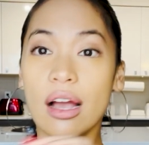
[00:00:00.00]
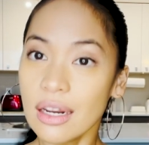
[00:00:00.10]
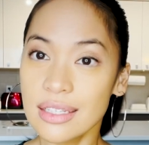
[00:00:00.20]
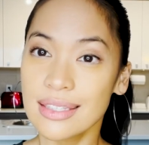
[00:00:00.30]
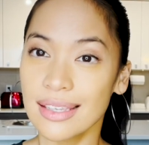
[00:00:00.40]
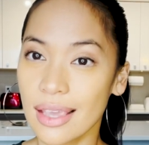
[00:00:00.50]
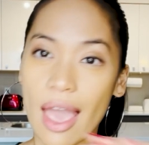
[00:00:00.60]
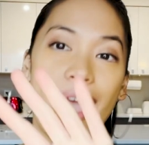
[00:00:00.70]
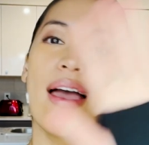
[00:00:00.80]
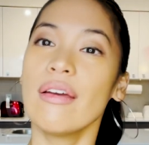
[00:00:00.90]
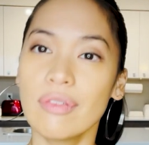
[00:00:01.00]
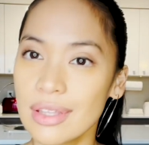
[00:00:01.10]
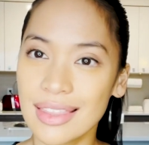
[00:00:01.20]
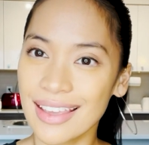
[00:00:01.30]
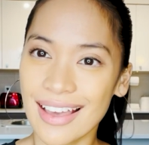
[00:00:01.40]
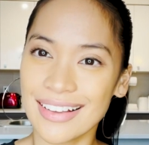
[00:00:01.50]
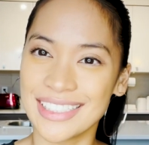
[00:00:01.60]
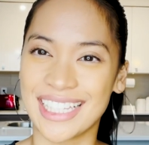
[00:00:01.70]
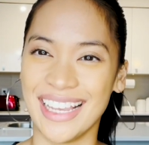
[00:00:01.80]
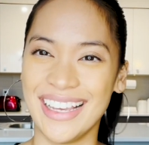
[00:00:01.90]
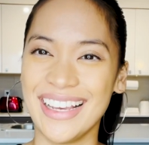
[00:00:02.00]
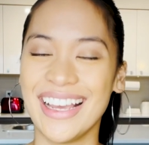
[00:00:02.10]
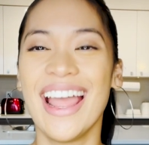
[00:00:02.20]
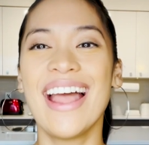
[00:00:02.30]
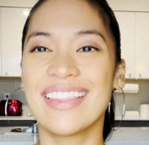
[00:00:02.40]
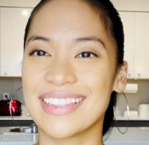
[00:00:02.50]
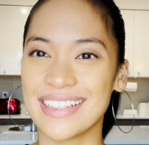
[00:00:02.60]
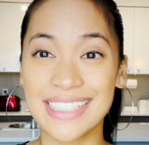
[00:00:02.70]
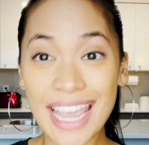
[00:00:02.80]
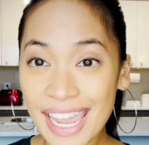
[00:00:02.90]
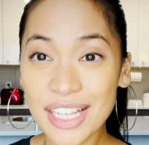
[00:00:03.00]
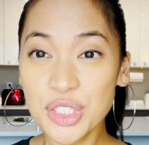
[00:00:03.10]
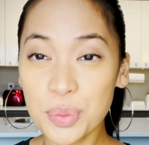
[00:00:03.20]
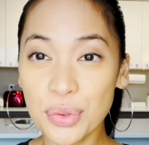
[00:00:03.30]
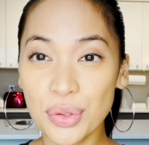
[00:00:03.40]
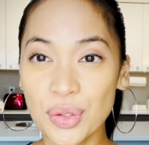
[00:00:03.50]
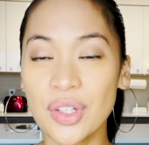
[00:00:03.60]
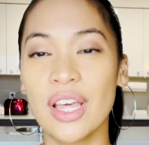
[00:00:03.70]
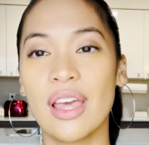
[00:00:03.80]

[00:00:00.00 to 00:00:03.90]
honestly, everything else that's a tangible